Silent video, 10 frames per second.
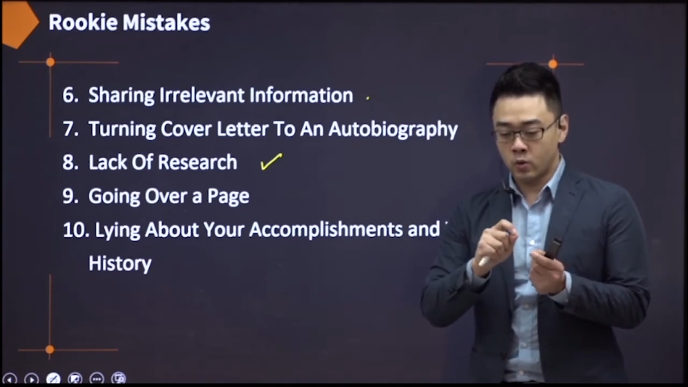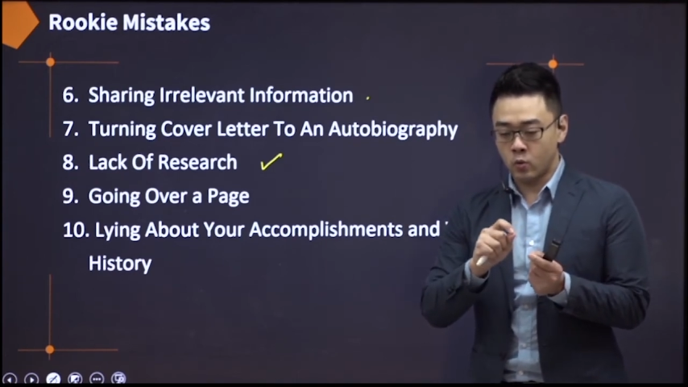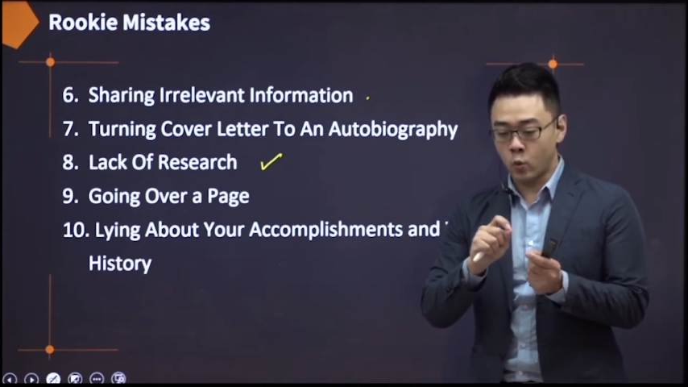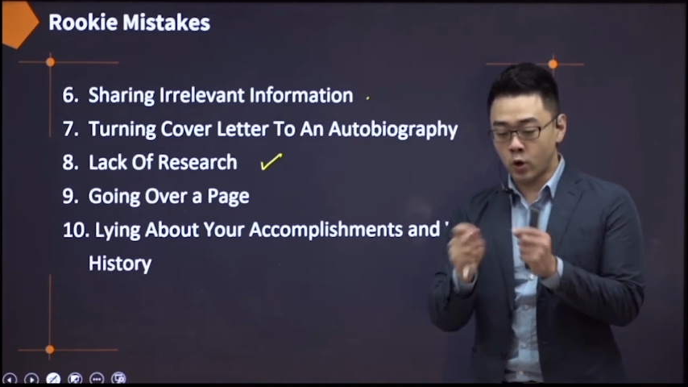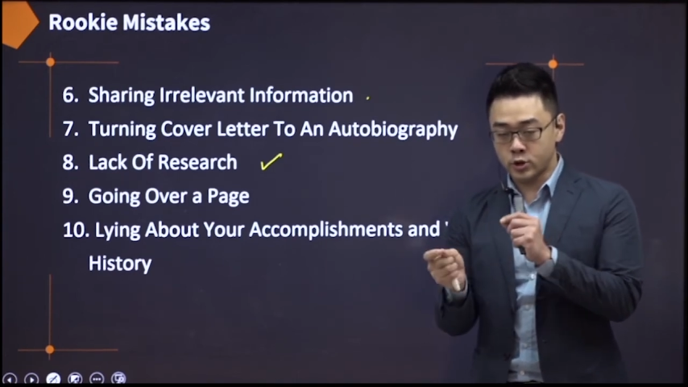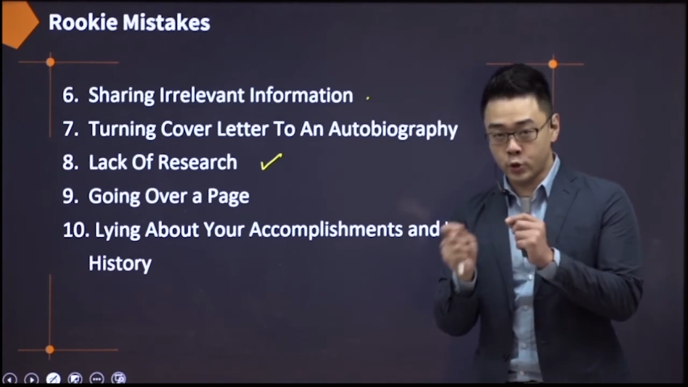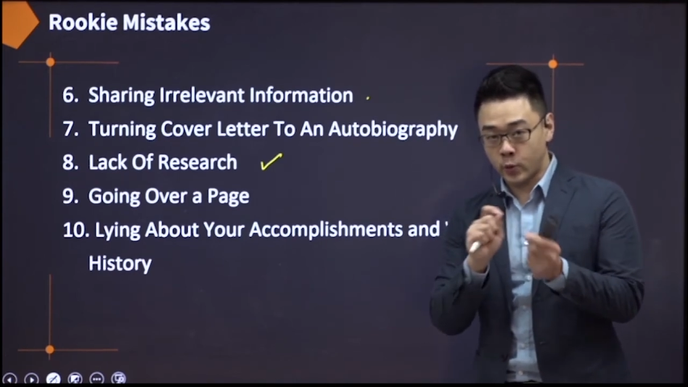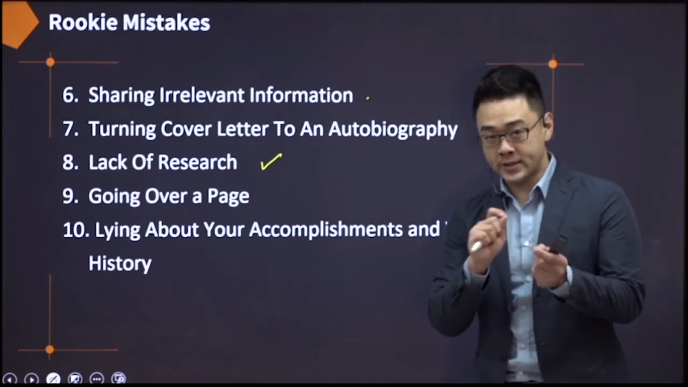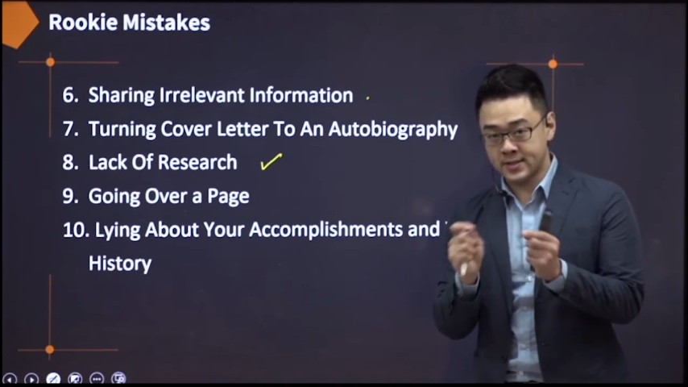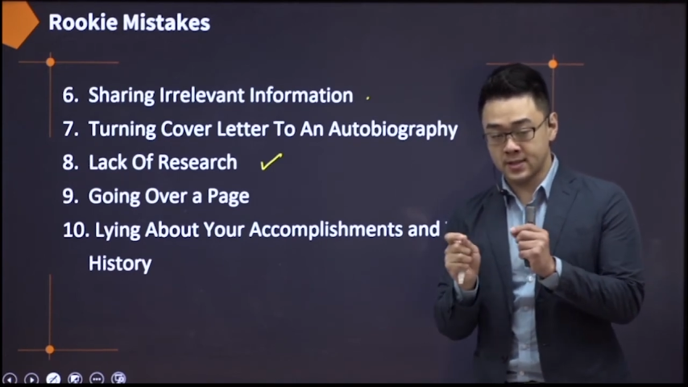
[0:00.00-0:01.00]
word
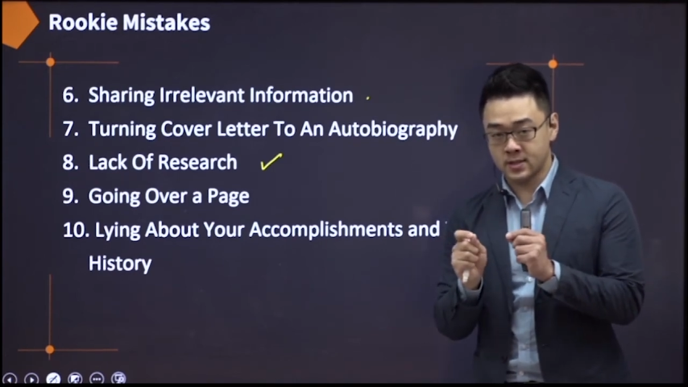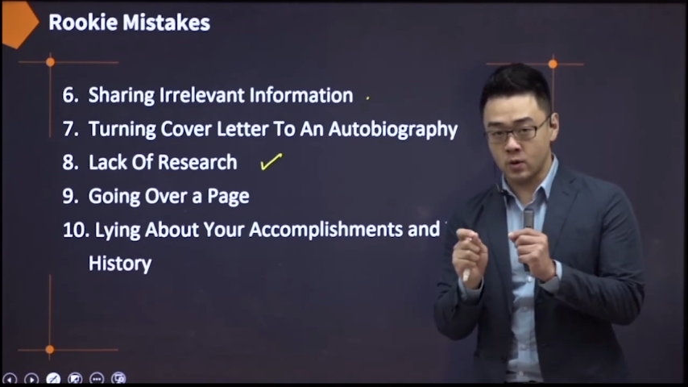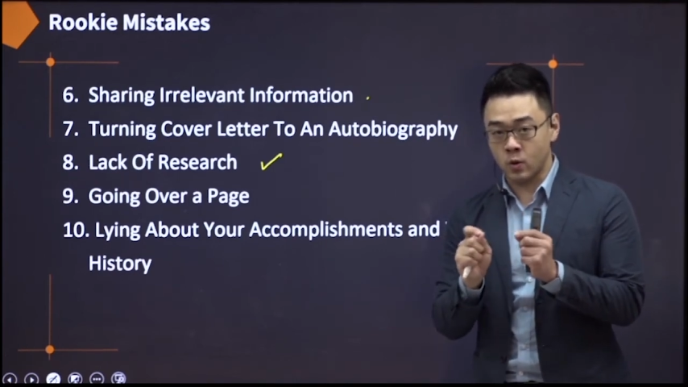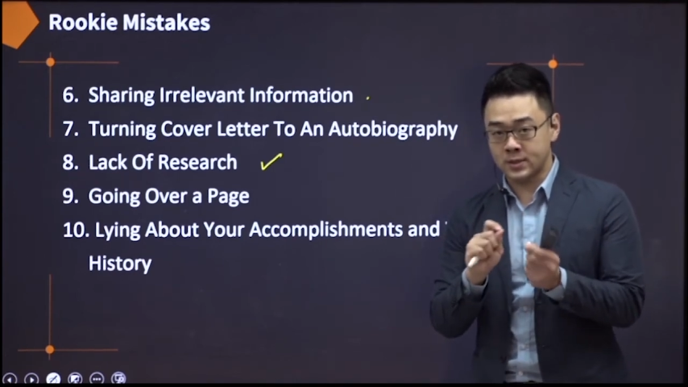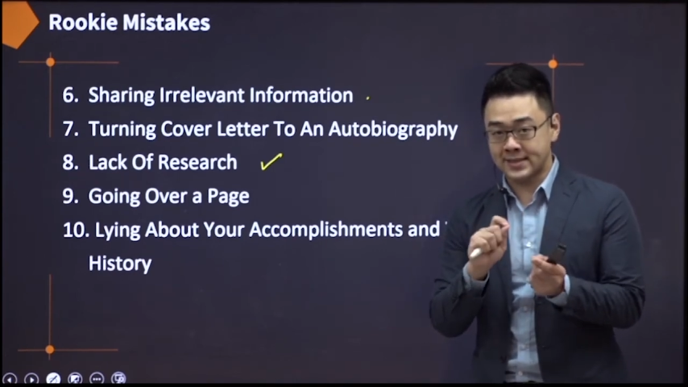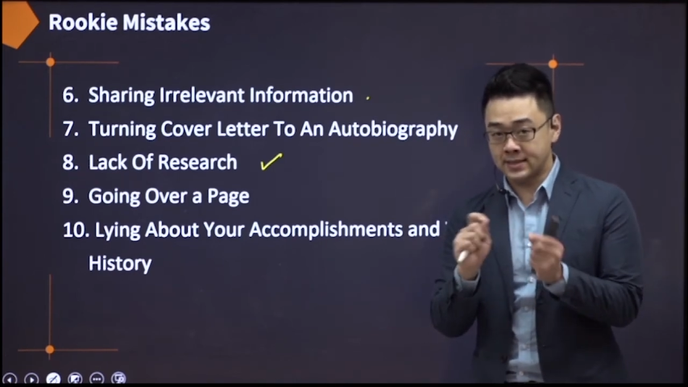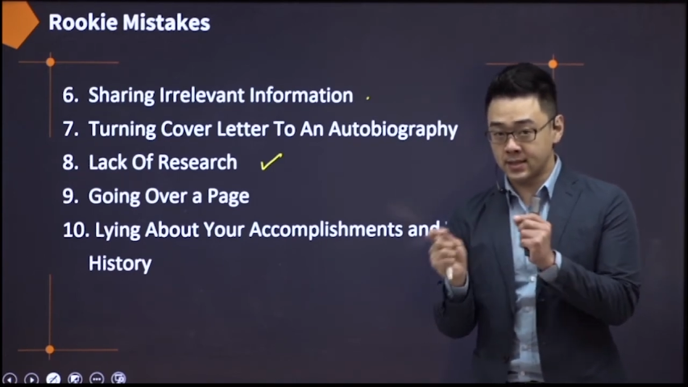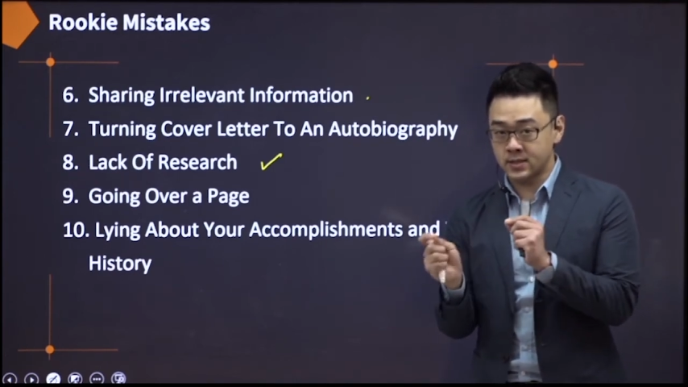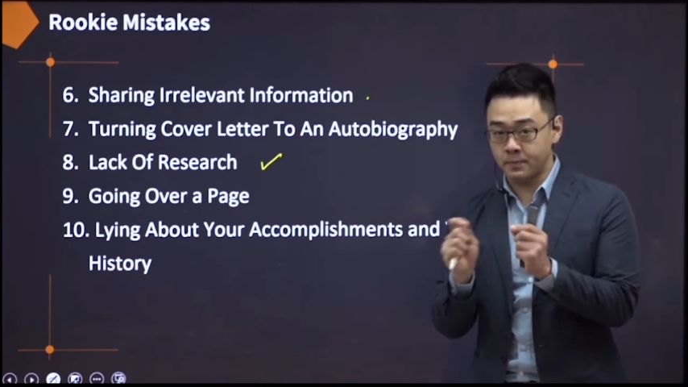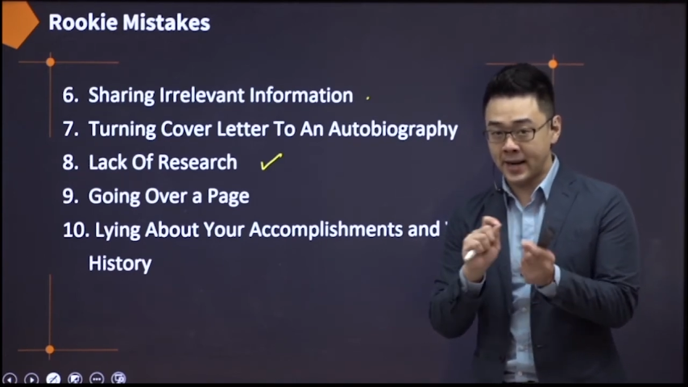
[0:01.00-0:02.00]
choices or
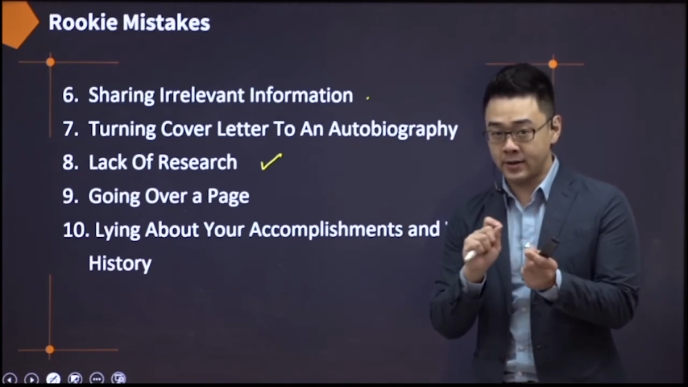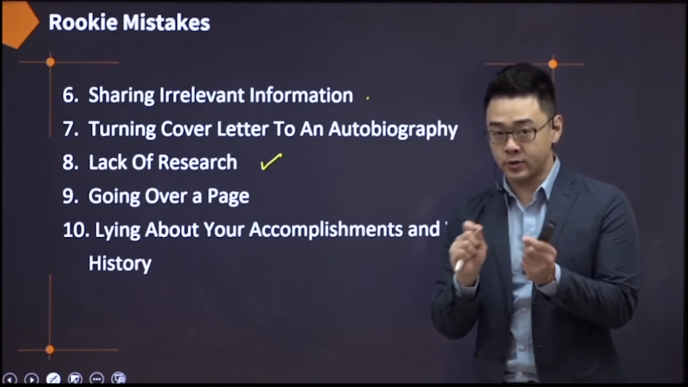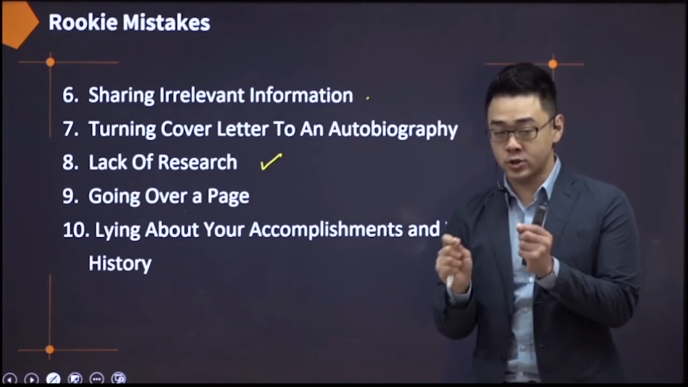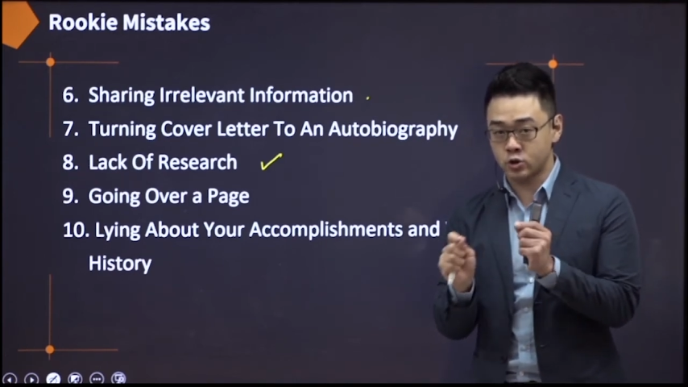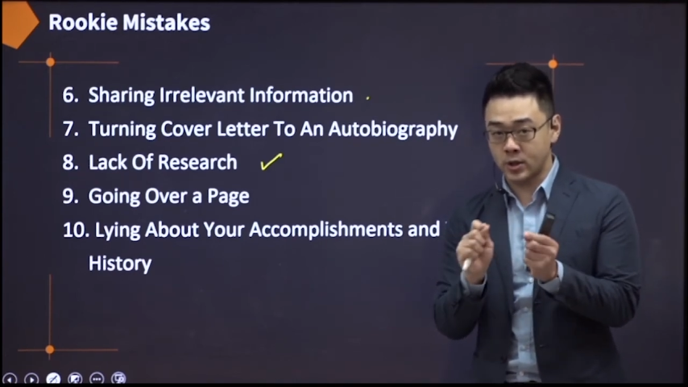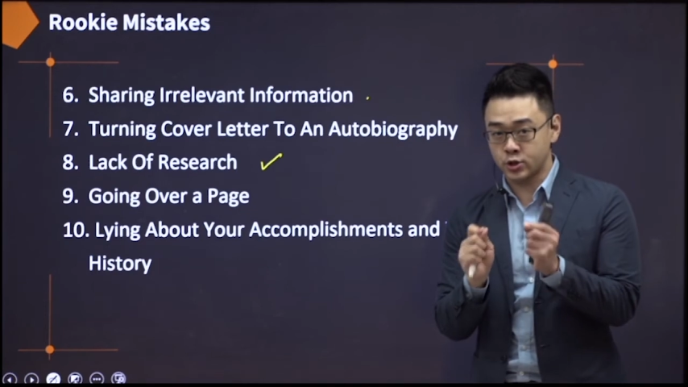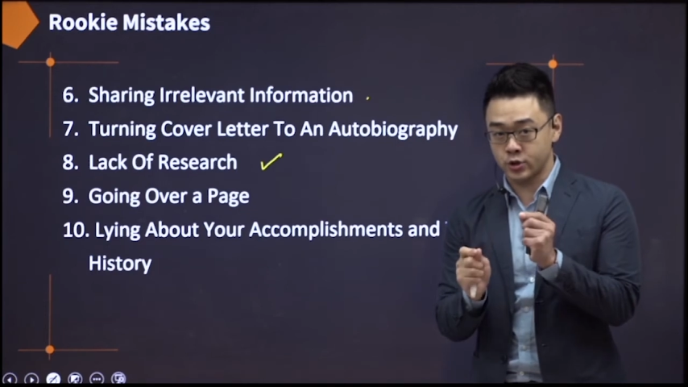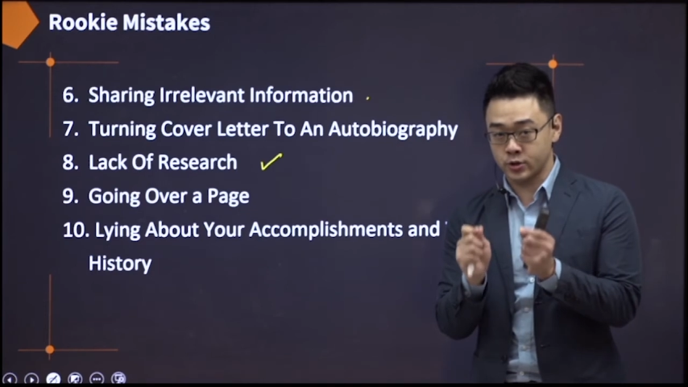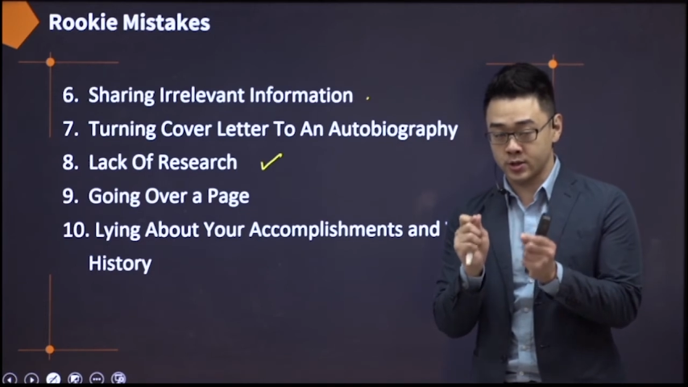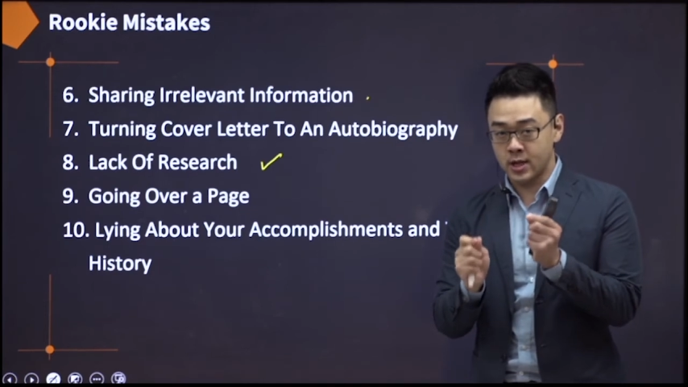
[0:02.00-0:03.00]
sentence pattern
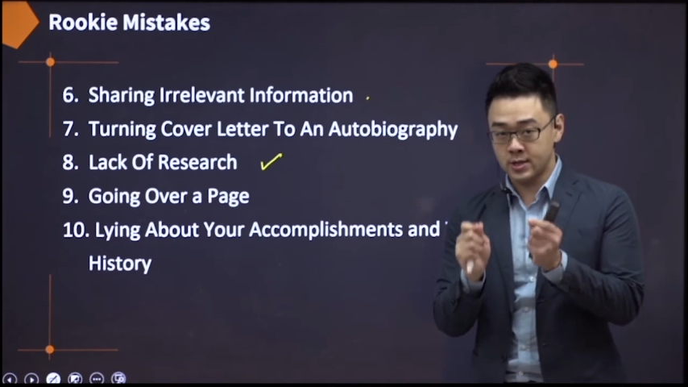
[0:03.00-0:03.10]
structures